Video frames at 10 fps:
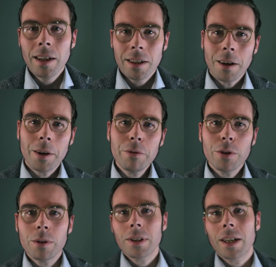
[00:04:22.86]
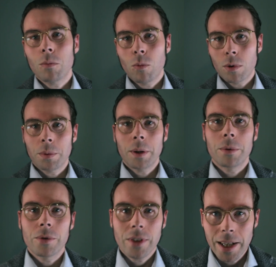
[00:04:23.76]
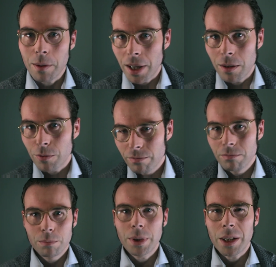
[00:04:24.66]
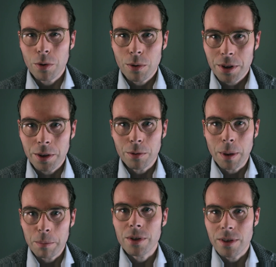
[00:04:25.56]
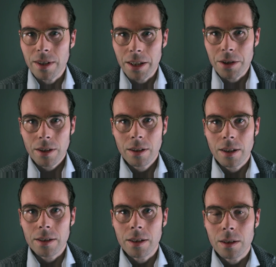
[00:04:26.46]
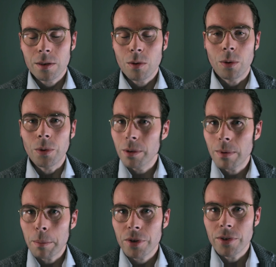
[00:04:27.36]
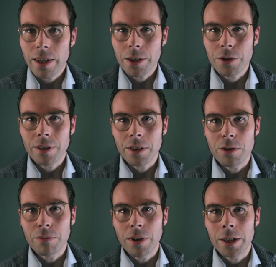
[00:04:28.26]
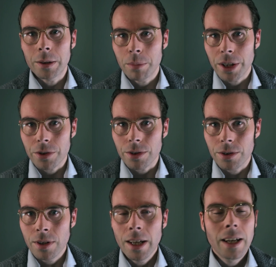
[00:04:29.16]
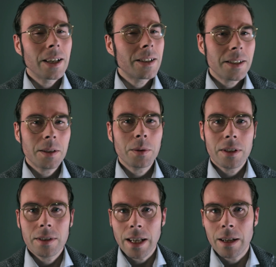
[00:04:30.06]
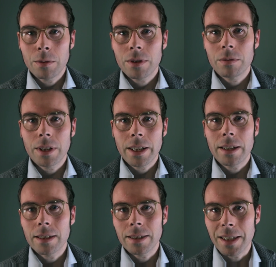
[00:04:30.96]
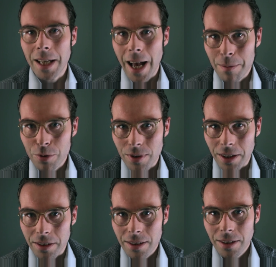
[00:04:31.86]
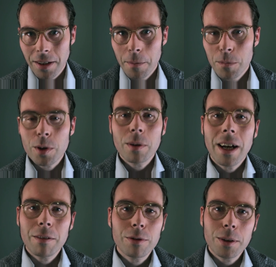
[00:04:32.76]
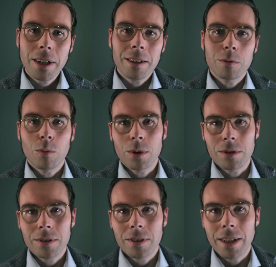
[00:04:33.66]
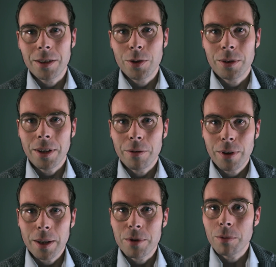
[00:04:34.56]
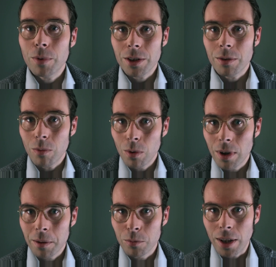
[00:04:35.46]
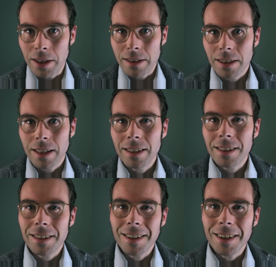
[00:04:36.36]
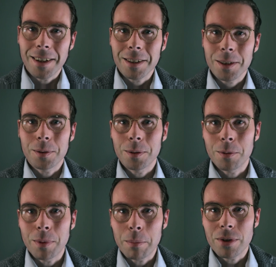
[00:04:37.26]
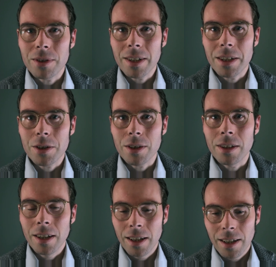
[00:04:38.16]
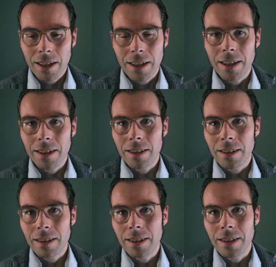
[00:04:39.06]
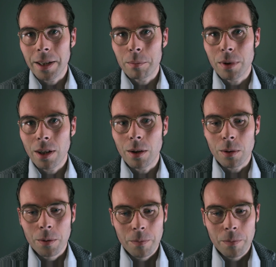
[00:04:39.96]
Now, if you look at what people say about pictorial representation, as it is called, the representation that you find in pictures, it still can sound ridiculously abstract. So have a look at what Antonia Phillips and Richard Wollheim write in their article on representation in the link below.